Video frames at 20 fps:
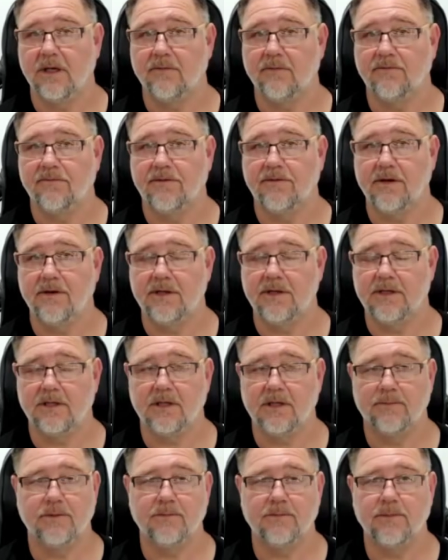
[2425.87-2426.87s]
Very
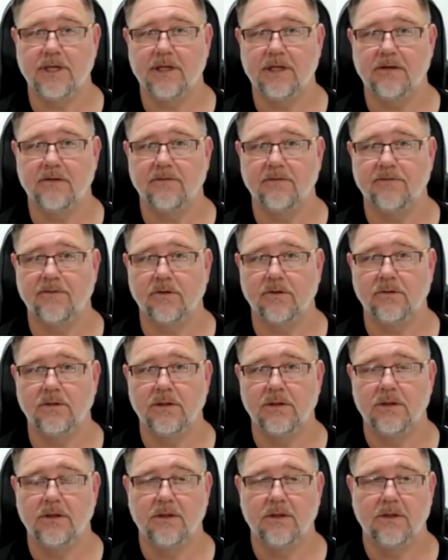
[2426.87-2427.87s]
deep and
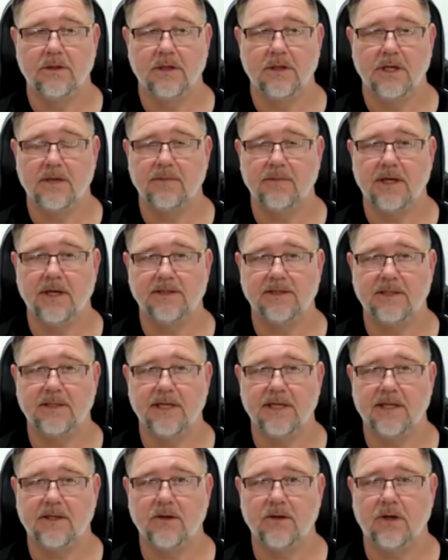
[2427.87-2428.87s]
meaningful emails,
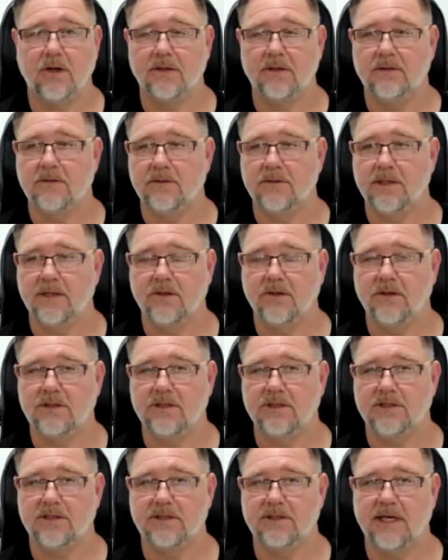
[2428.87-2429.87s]
and they're not
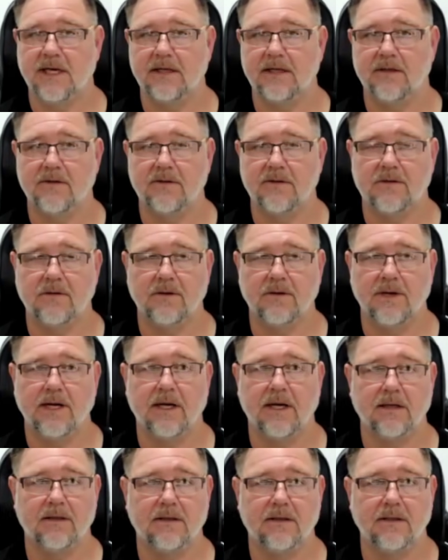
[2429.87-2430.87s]
just scattered
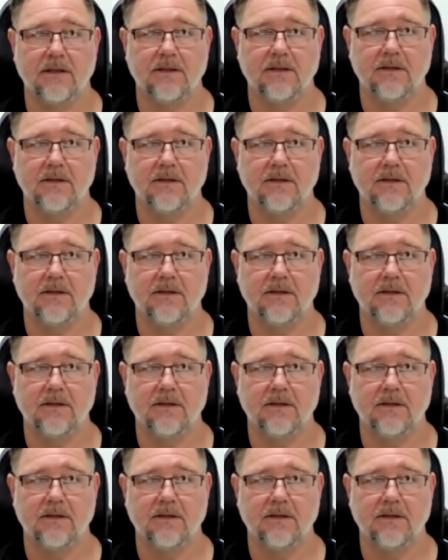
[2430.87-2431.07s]
throughout.